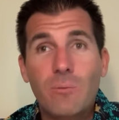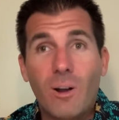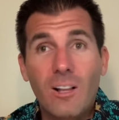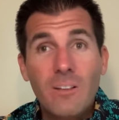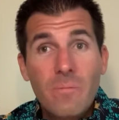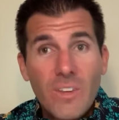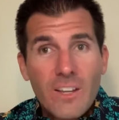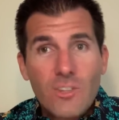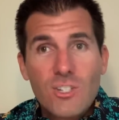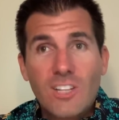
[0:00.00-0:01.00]
Well,
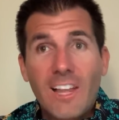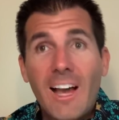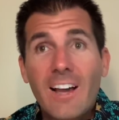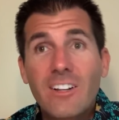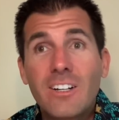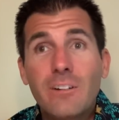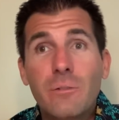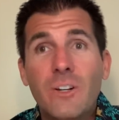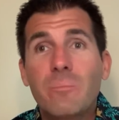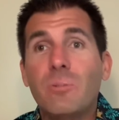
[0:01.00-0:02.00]
there's a lot
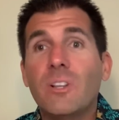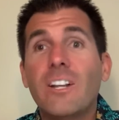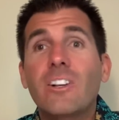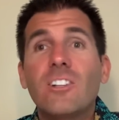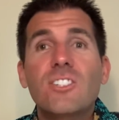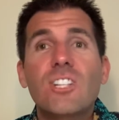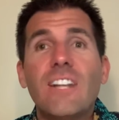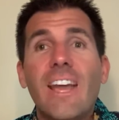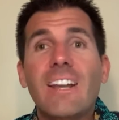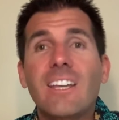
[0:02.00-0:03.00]
of political
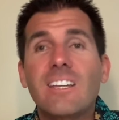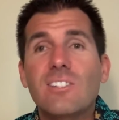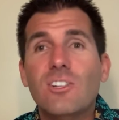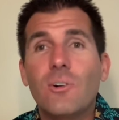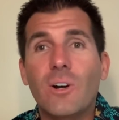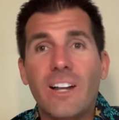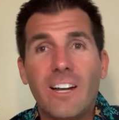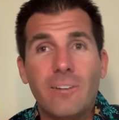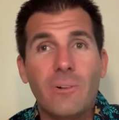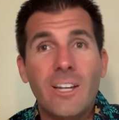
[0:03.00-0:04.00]
shenanigans going
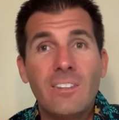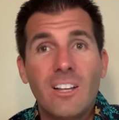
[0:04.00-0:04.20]
on, right?